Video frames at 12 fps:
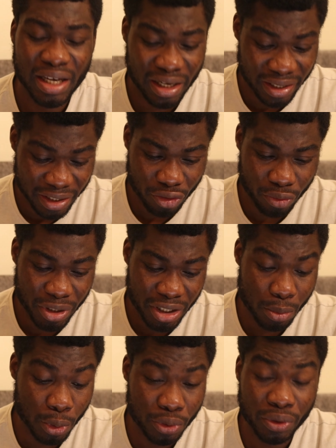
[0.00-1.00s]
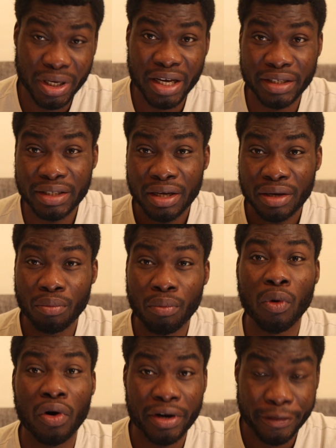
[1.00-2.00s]
and then you'll be able to get
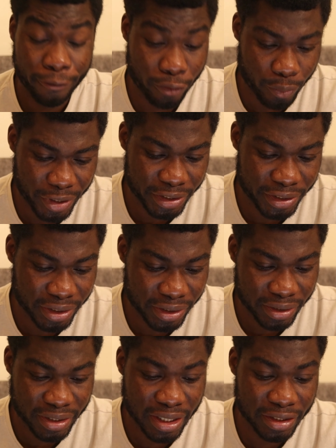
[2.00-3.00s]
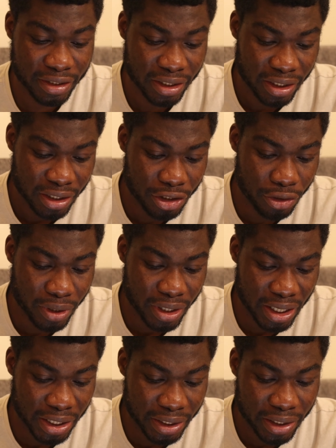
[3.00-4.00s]
more information that you
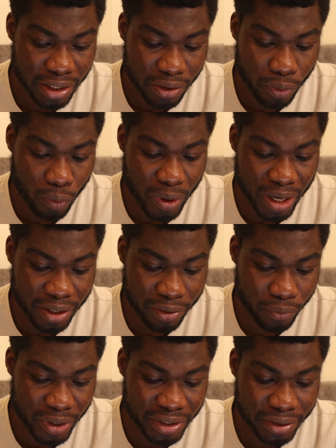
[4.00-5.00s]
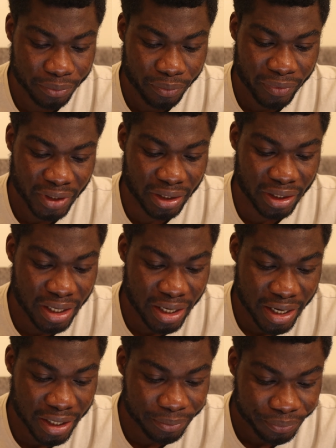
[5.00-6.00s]
can work with.
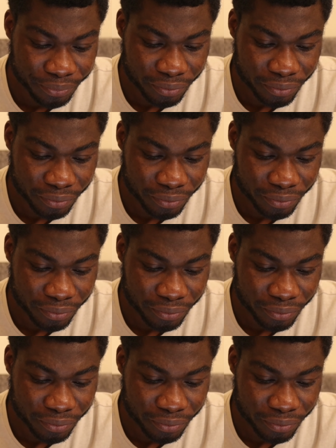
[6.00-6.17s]
Here,